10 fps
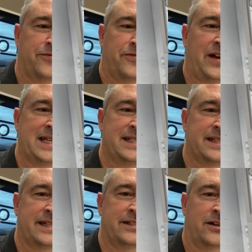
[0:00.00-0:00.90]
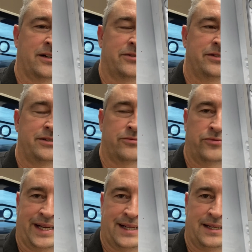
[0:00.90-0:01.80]
face the diode
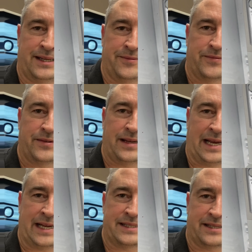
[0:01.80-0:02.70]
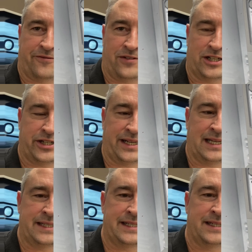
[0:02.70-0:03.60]
directly at the flashing
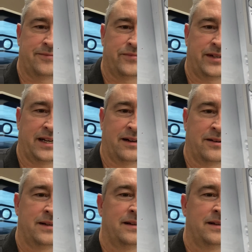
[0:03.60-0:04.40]
LED. Now,